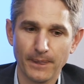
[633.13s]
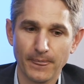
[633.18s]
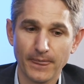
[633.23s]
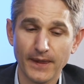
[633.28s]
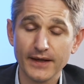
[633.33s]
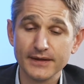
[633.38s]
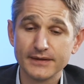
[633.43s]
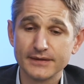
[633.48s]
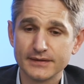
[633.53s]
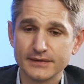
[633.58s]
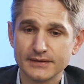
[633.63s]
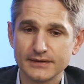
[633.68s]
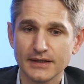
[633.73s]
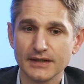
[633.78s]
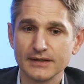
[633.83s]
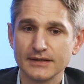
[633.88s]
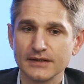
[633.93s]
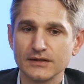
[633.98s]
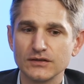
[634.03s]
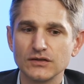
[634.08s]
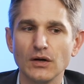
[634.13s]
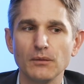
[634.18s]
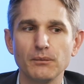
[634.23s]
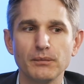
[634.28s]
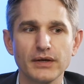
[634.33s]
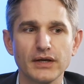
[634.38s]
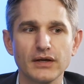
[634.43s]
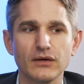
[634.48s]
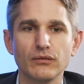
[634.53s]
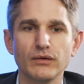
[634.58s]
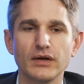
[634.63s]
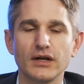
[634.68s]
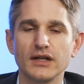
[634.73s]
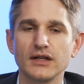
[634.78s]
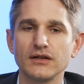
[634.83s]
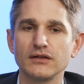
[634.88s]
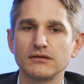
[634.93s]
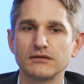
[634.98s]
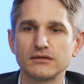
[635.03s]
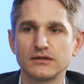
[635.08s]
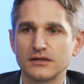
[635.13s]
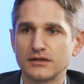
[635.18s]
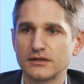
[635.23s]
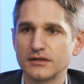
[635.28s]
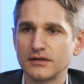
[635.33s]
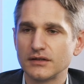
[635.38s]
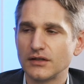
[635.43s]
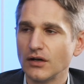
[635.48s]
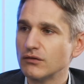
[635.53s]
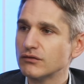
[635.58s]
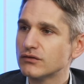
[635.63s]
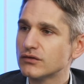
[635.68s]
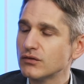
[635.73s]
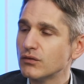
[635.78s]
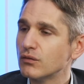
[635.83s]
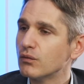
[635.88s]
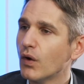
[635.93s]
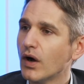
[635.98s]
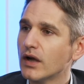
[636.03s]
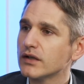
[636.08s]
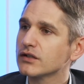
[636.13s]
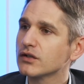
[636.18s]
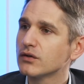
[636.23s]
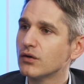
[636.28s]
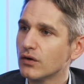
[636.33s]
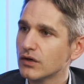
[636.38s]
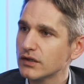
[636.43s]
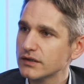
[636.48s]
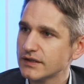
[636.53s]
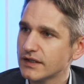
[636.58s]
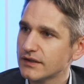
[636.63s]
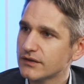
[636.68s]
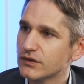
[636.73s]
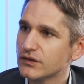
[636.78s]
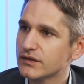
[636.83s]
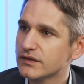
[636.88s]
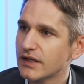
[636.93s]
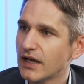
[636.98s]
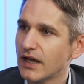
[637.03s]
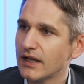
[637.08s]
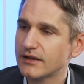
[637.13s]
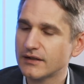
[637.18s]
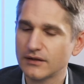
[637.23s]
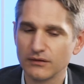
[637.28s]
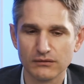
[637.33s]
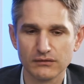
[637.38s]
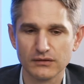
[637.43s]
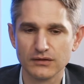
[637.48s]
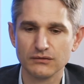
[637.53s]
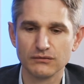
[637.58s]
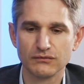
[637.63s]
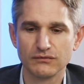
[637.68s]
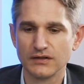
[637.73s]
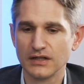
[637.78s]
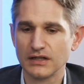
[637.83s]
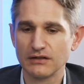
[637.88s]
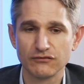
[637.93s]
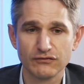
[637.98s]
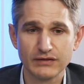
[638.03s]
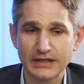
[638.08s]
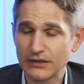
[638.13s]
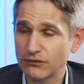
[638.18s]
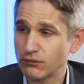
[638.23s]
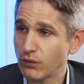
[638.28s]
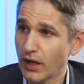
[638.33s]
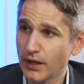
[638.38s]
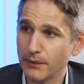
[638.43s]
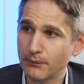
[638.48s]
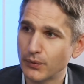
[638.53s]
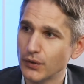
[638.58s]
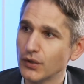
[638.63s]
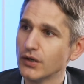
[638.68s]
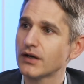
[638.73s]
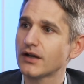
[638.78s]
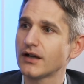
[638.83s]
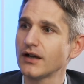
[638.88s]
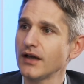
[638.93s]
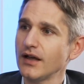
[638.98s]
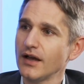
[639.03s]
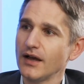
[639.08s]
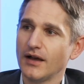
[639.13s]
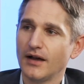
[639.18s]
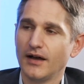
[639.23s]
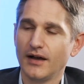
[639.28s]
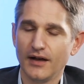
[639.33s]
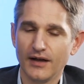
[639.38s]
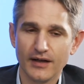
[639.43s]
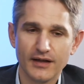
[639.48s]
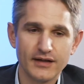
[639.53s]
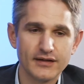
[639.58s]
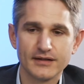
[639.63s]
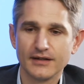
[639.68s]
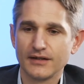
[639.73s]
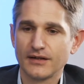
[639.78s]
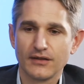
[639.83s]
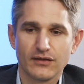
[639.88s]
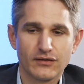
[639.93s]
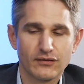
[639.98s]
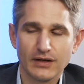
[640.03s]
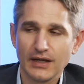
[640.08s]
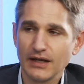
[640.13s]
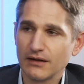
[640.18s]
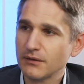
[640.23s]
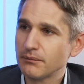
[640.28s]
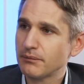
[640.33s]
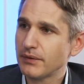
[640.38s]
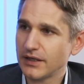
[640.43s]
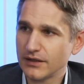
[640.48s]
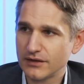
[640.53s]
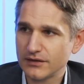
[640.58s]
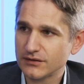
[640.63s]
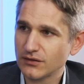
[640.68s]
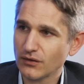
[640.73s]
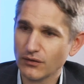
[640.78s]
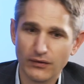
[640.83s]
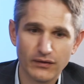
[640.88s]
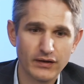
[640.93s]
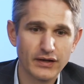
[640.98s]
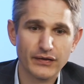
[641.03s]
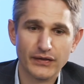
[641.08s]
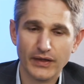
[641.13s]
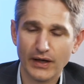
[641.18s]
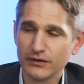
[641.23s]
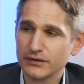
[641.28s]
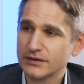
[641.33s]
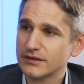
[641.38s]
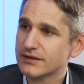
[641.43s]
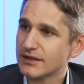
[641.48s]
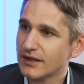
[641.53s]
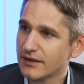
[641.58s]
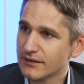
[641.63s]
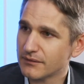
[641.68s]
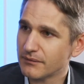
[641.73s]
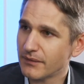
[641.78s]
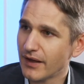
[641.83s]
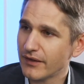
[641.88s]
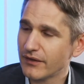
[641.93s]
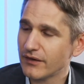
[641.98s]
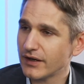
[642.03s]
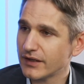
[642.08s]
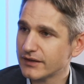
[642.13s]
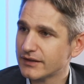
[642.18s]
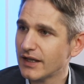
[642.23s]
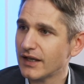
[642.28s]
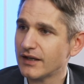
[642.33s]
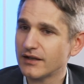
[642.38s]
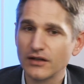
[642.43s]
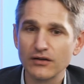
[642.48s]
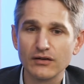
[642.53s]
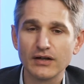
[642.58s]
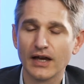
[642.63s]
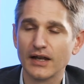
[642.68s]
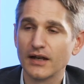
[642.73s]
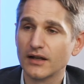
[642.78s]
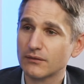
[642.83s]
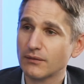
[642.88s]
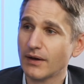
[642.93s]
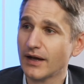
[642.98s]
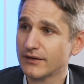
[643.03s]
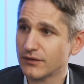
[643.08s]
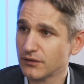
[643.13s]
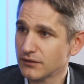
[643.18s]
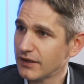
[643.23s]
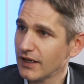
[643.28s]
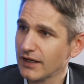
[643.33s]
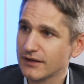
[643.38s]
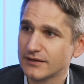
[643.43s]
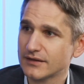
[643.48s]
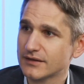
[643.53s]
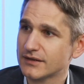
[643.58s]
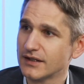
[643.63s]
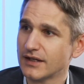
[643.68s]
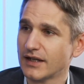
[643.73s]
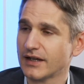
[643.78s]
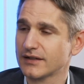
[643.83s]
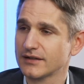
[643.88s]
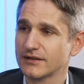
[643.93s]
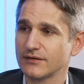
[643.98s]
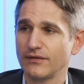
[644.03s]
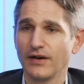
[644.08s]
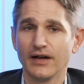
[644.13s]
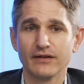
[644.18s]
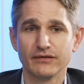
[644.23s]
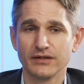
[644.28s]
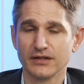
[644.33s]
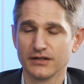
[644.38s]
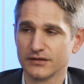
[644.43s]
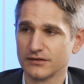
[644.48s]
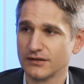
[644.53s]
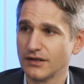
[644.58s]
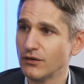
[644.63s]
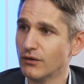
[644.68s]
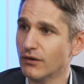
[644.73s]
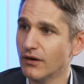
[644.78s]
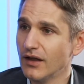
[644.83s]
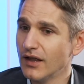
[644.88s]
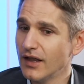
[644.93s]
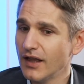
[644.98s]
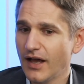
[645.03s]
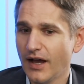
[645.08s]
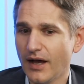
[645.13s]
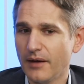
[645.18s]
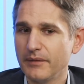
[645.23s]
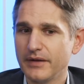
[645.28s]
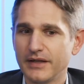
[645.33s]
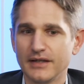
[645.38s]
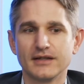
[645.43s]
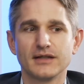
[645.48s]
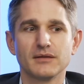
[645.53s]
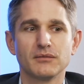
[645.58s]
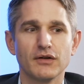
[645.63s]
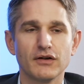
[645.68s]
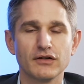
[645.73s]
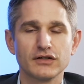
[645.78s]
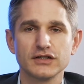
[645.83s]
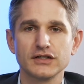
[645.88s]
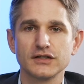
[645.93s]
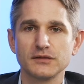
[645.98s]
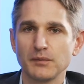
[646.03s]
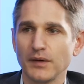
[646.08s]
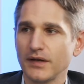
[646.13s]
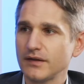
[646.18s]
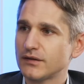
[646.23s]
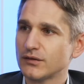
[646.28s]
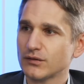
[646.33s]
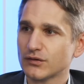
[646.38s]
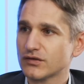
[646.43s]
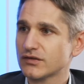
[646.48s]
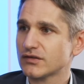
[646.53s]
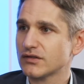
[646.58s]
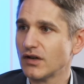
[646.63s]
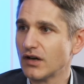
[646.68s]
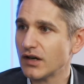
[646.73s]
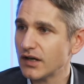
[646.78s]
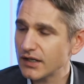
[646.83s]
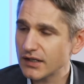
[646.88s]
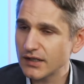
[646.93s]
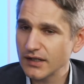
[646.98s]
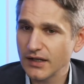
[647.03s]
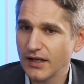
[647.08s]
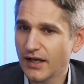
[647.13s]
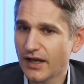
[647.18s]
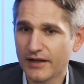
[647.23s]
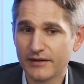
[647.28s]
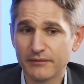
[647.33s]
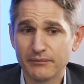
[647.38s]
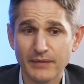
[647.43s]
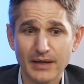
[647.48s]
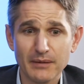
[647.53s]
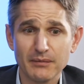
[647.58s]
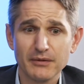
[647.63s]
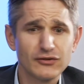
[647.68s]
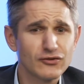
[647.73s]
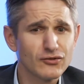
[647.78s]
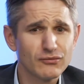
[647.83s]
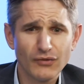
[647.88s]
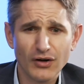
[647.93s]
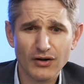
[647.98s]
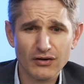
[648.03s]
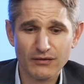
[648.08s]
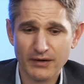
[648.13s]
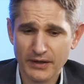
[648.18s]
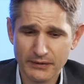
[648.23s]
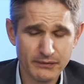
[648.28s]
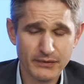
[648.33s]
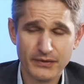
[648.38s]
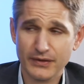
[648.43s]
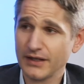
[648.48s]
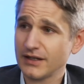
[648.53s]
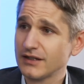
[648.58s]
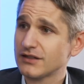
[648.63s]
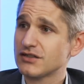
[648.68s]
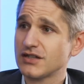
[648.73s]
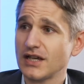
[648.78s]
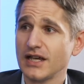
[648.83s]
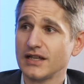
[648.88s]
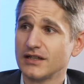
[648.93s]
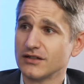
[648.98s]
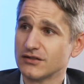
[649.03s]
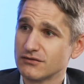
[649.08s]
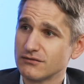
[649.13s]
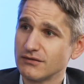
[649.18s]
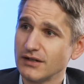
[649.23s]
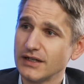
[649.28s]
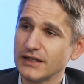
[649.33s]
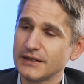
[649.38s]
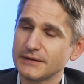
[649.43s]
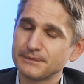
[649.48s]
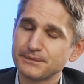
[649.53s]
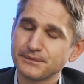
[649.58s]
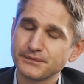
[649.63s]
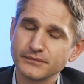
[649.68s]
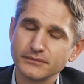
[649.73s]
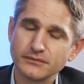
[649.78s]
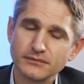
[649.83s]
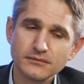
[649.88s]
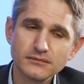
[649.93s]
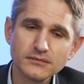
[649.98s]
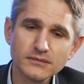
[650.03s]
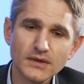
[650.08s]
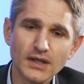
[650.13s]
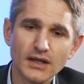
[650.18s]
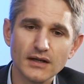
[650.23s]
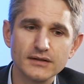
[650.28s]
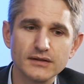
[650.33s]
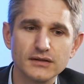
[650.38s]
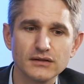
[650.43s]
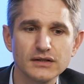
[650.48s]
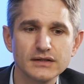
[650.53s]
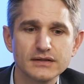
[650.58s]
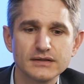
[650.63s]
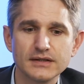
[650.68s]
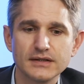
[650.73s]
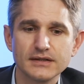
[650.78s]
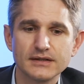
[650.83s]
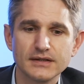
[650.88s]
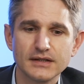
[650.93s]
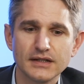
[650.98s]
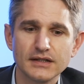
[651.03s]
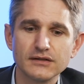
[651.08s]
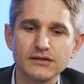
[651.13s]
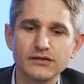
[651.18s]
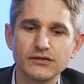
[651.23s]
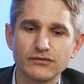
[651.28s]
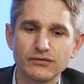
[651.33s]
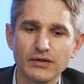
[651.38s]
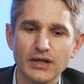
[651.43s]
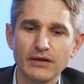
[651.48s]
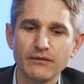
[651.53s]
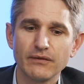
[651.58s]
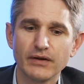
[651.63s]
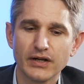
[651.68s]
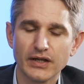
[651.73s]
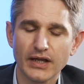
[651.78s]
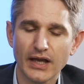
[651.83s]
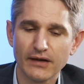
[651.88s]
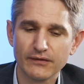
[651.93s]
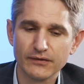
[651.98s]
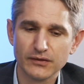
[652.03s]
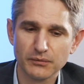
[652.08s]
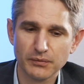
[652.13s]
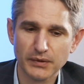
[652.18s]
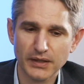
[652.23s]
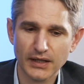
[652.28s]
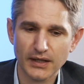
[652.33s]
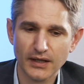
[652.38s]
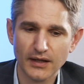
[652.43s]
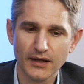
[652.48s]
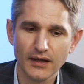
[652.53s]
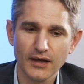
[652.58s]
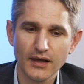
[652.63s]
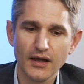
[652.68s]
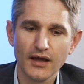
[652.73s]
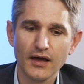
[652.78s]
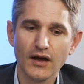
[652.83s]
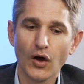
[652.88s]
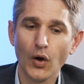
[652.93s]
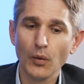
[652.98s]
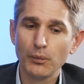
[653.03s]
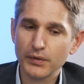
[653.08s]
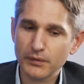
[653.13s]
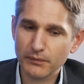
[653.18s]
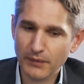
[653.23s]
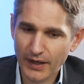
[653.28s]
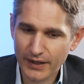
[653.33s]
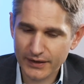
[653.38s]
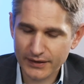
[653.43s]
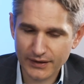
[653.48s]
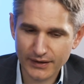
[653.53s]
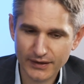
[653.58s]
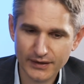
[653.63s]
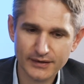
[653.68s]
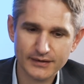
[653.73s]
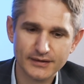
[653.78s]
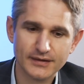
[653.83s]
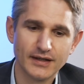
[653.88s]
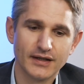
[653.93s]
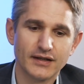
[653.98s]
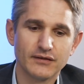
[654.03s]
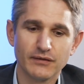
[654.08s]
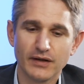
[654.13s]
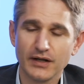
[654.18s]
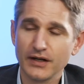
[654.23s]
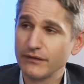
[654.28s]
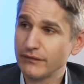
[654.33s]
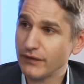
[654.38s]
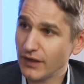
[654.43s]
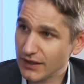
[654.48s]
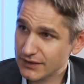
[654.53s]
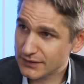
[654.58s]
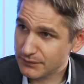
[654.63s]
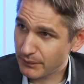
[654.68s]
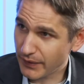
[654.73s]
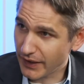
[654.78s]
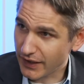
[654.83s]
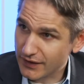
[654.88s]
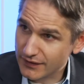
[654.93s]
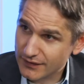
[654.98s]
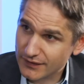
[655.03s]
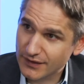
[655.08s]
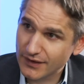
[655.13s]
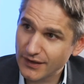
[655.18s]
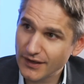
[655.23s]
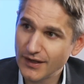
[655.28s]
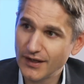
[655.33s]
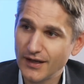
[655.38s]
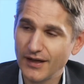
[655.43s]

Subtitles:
It's a topic where you don't do one course, as you said. You will read one book. Is it 300 pages or 3,000? Doesn't matter. And then you can advise on taxes the next 5 years. No, I mean, in the blockchain space, you start and maybe tomorrow everything changed, right? So it's an industry where you have to be open-minded and very fast-paced.